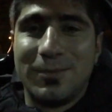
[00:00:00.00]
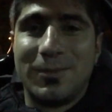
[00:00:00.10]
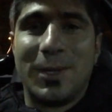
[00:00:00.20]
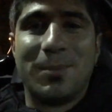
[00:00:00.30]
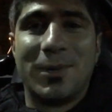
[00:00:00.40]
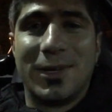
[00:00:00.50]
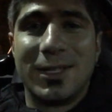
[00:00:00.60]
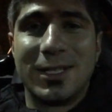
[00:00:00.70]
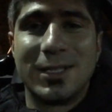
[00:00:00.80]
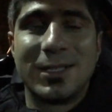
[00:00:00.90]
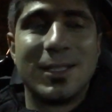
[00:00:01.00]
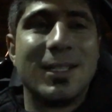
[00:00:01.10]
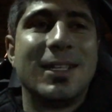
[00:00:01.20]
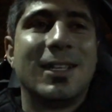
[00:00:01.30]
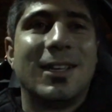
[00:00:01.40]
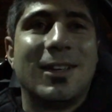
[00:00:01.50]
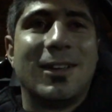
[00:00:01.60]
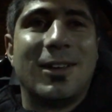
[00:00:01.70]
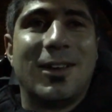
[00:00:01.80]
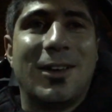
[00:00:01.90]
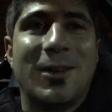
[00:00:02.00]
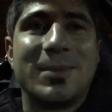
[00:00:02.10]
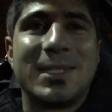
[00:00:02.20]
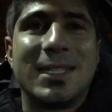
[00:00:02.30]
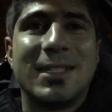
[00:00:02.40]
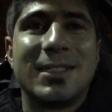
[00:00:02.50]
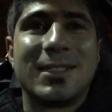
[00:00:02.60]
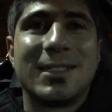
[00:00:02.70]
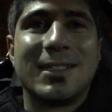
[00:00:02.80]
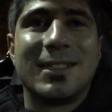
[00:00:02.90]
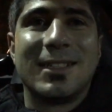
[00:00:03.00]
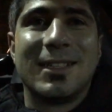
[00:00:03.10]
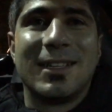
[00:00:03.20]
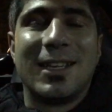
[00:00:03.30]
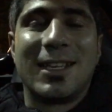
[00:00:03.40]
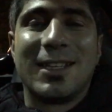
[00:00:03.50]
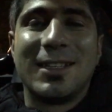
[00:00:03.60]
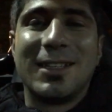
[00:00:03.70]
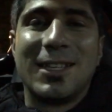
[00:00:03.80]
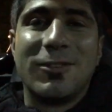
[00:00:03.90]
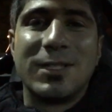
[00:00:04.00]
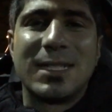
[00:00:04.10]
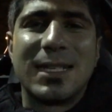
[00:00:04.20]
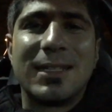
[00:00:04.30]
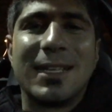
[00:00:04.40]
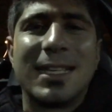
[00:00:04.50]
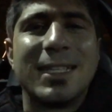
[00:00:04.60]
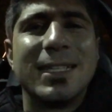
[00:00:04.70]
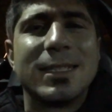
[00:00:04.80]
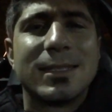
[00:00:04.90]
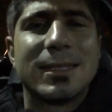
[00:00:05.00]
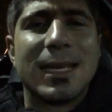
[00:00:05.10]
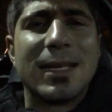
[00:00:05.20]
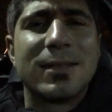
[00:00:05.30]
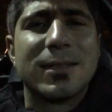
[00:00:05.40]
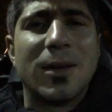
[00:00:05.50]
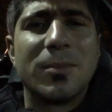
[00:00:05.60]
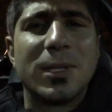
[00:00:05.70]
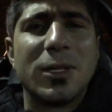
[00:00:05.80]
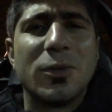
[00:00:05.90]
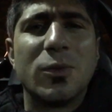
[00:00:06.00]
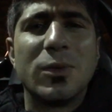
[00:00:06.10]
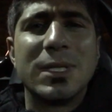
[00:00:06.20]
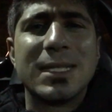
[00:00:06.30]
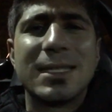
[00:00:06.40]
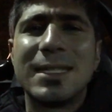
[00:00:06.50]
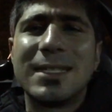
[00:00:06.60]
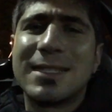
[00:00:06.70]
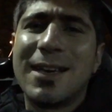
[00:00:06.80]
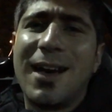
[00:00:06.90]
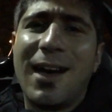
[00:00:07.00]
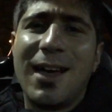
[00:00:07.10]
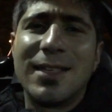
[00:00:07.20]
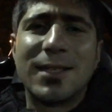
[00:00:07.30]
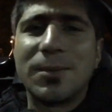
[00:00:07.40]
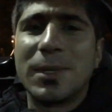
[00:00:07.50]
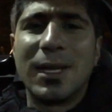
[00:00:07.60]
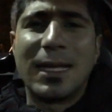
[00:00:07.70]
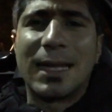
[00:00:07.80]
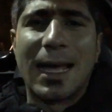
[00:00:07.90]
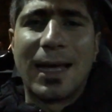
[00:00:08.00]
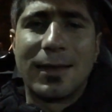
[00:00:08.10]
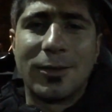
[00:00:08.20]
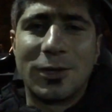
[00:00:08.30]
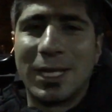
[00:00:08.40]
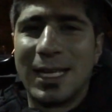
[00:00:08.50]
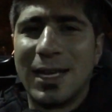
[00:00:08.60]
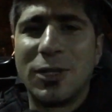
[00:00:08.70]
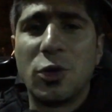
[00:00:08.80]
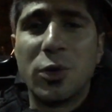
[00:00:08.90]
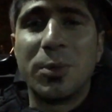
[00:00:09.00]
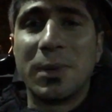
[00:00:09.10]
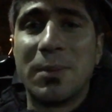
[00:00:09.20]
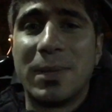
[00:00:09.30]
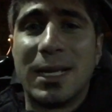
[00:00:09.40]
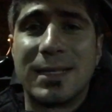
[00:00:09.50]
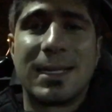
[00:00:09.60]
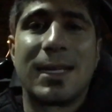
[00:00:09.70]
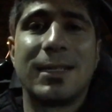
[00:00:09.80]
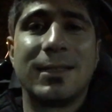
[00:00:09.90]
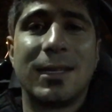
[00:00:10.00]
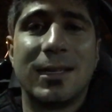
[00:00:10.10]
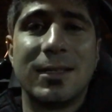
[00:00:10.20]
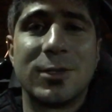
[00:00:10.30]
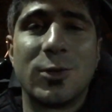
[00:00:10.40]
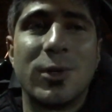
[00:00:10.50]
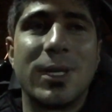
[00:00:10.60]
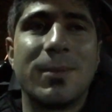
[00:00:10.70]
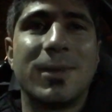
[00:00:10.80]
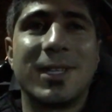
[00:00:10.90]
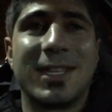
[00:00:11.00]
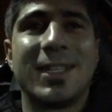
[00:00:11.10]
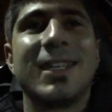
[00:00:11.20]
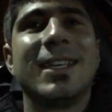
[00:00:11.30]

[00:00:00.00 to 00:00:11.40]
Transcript: my brothers uh, upstairs. Uh, like they were saying, the kid saying something, who is this guy, something like that. Okay, I don't remember exactly the story about it.